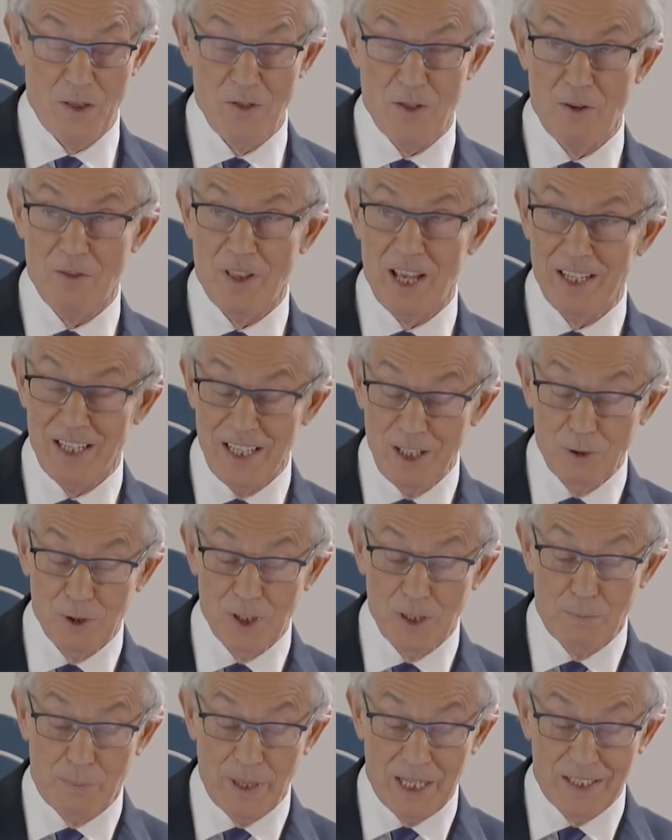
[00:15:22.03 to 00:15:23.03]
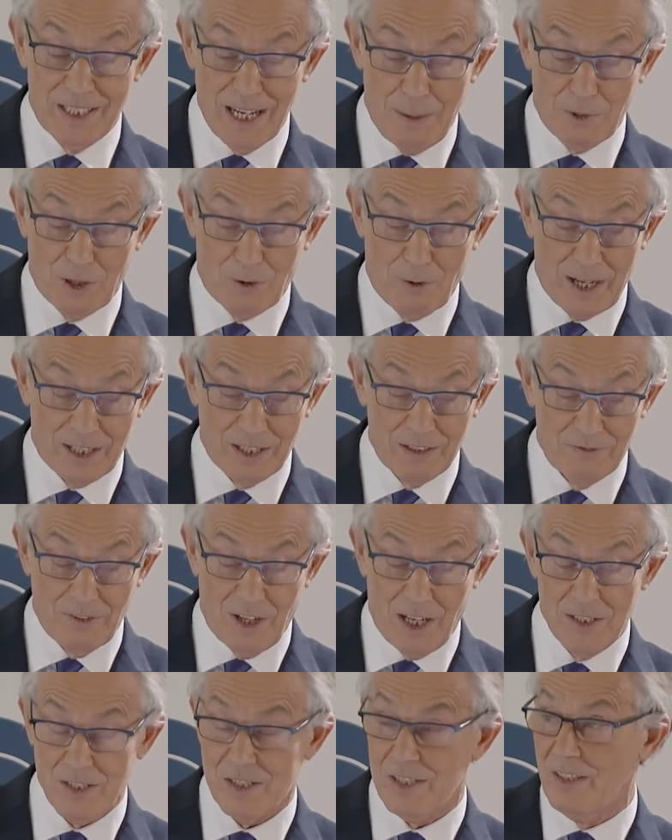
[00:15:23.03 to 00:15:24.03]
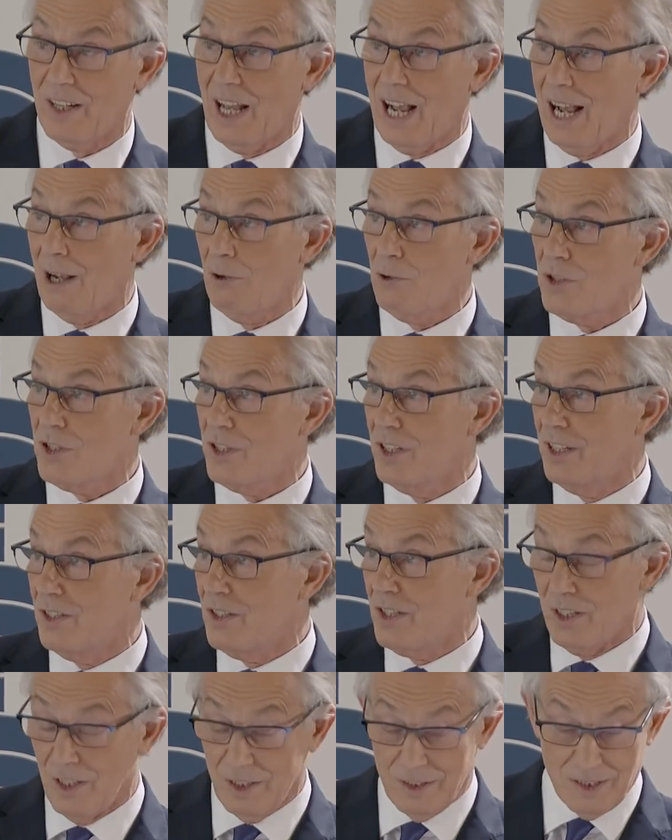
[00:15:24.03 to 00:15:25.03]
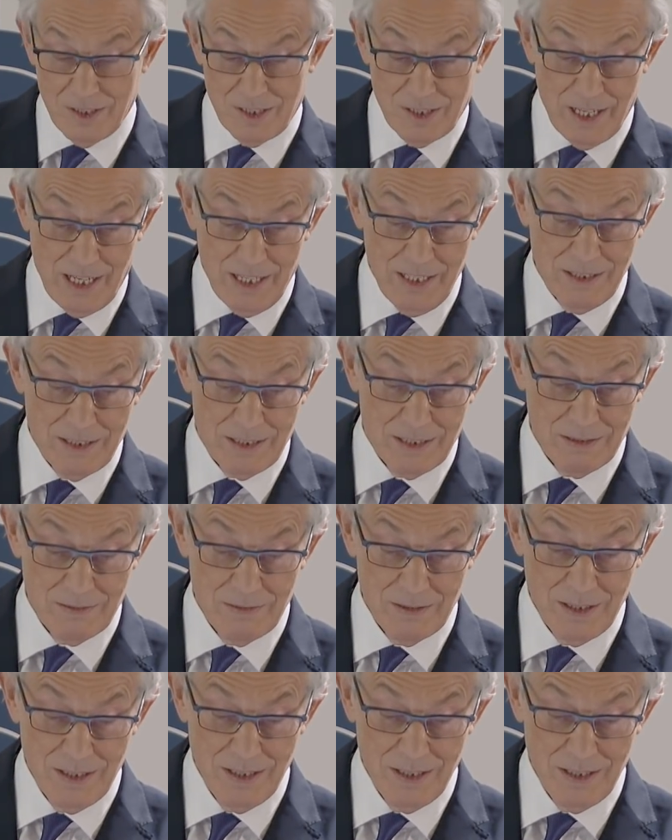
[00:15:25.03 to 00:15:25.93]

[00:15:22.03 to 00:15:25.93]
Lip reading: though they yielded big Democrat advance in the House and in certain states,